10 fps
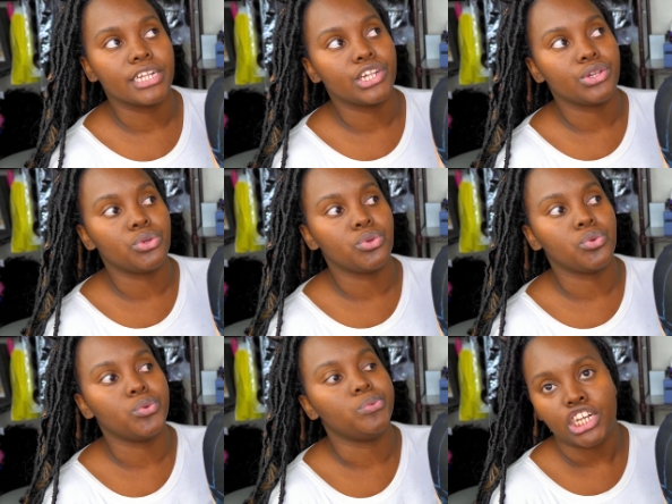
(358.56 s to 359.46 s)

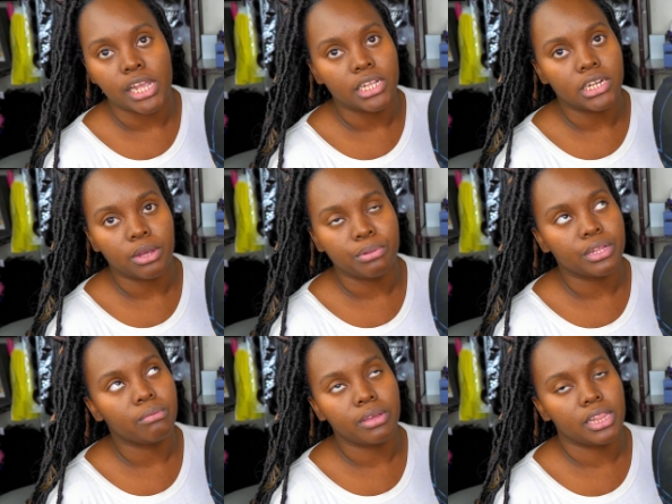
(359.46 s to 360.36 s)
to change it up a
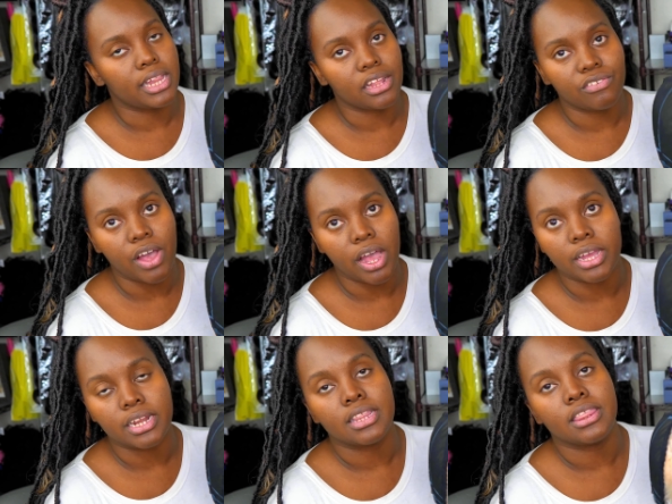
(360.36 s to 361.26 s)
little bit, that's
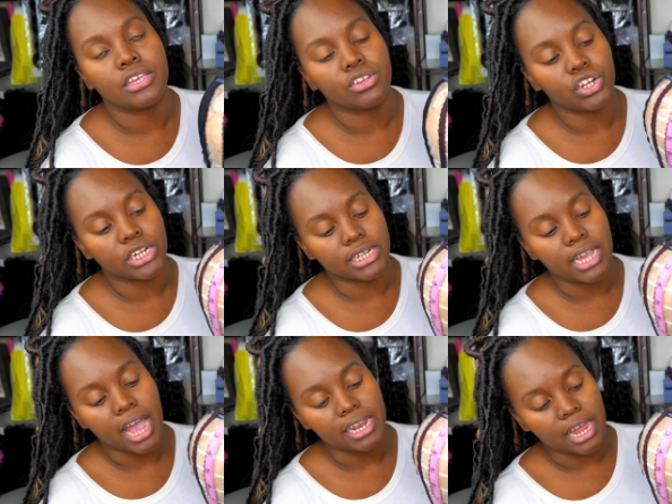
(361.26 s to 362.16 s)
fine. These are just
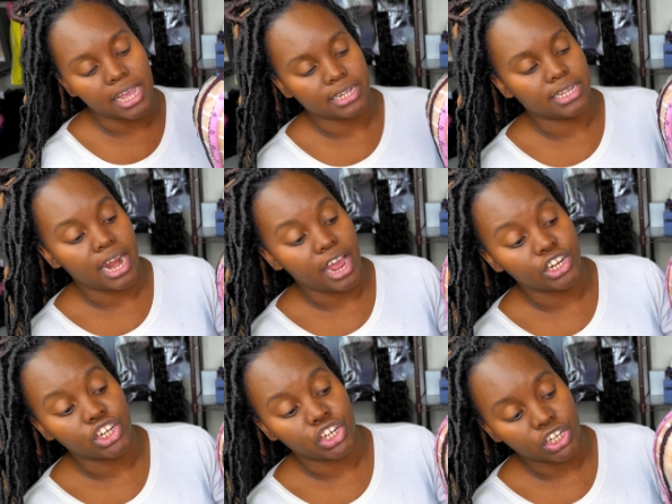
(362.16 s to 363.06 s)
guidelines that I
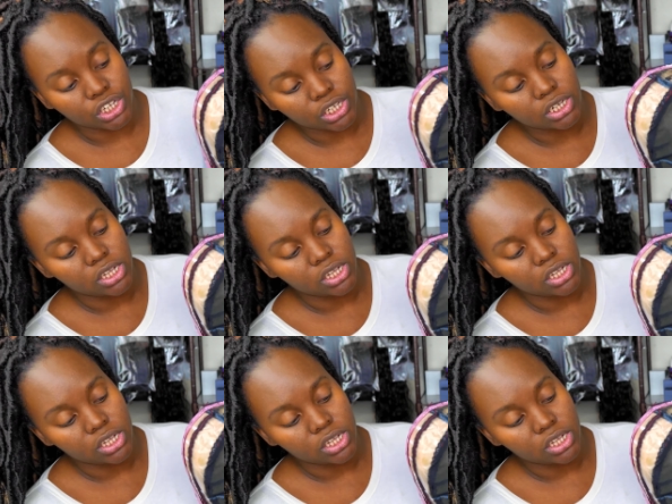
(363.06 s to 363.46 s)
should